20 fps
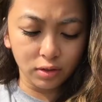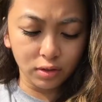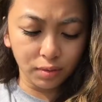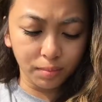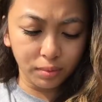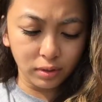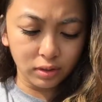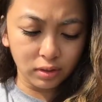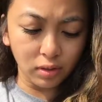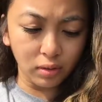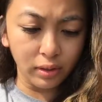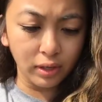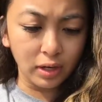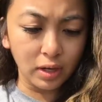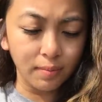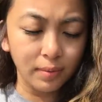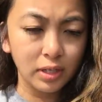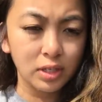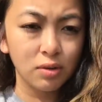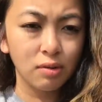The trip is slowly
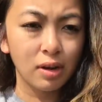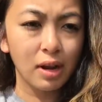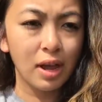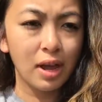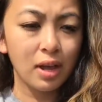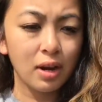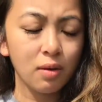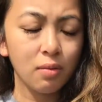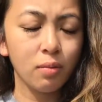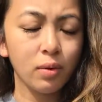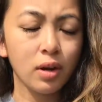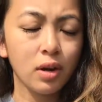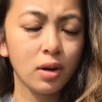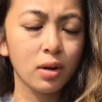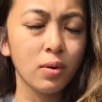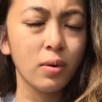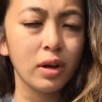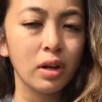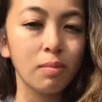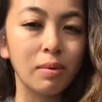coming to an end and we are
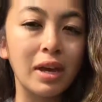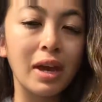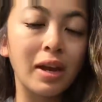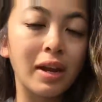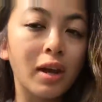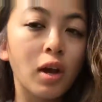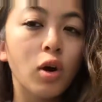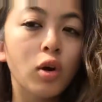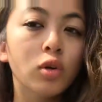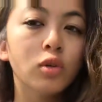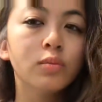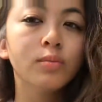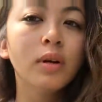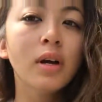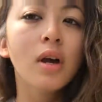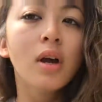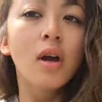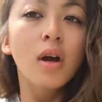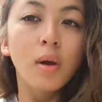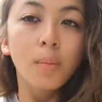going to be heading home
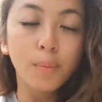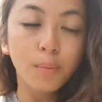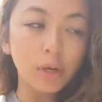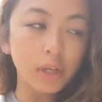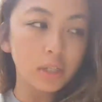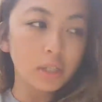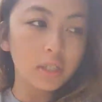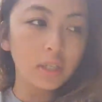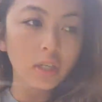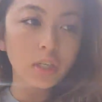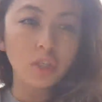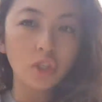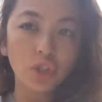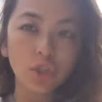pretty